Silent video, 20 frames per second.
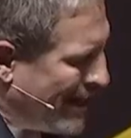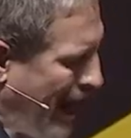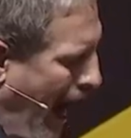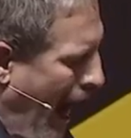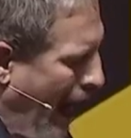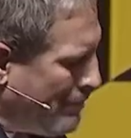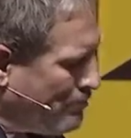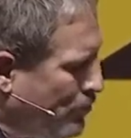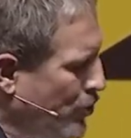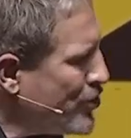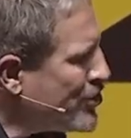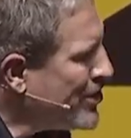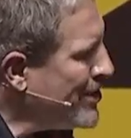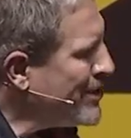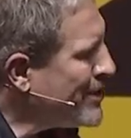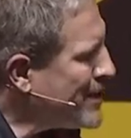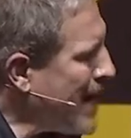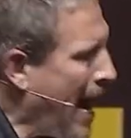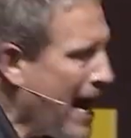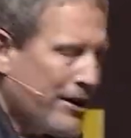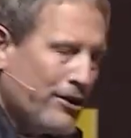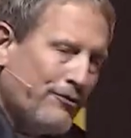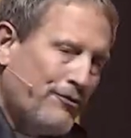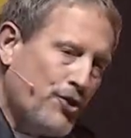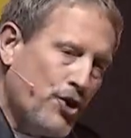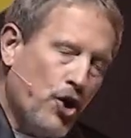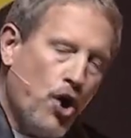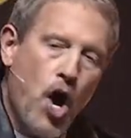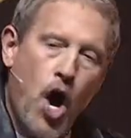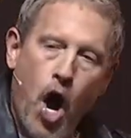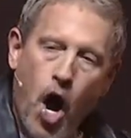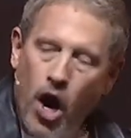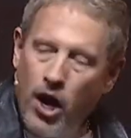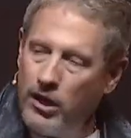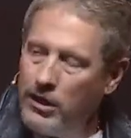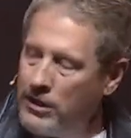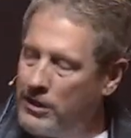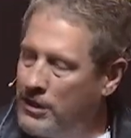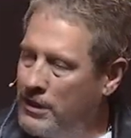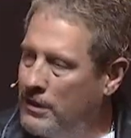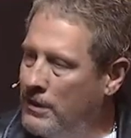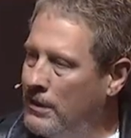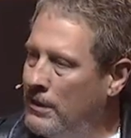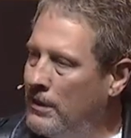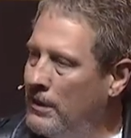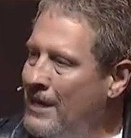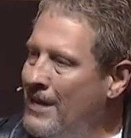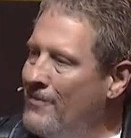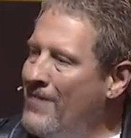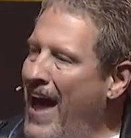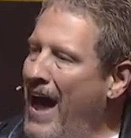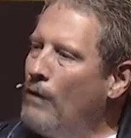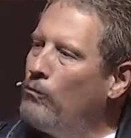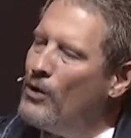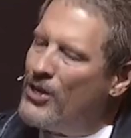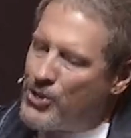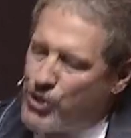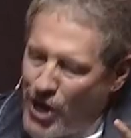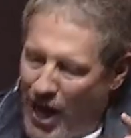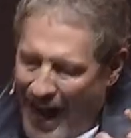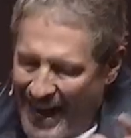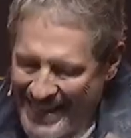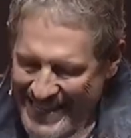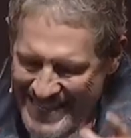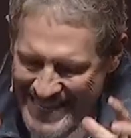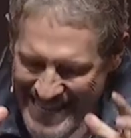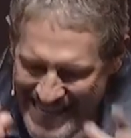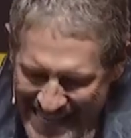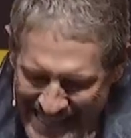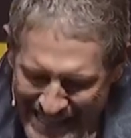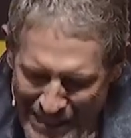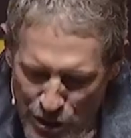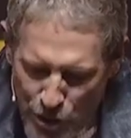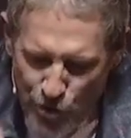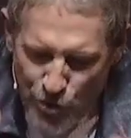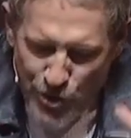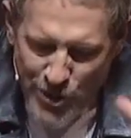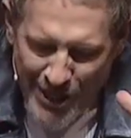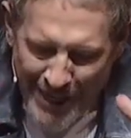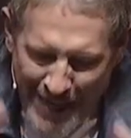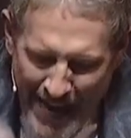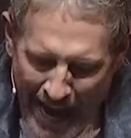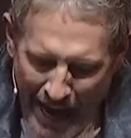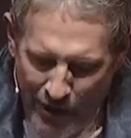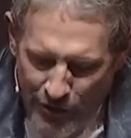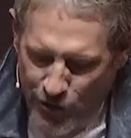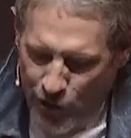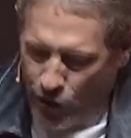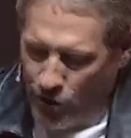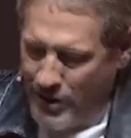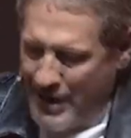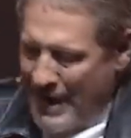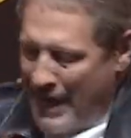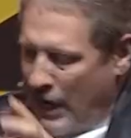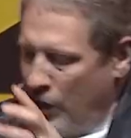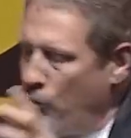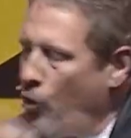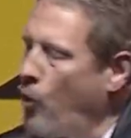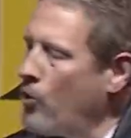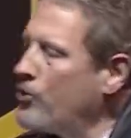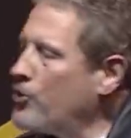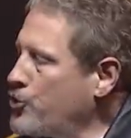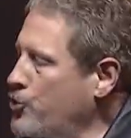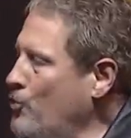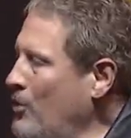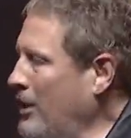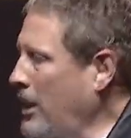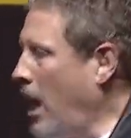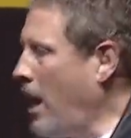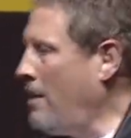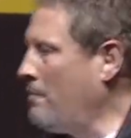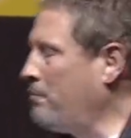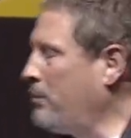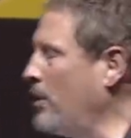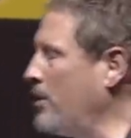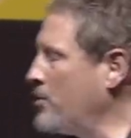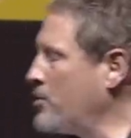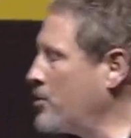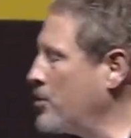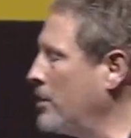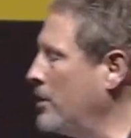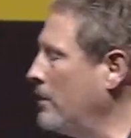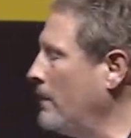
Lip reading: God puts inside of your heart, that which God knit you together in order to accomplish.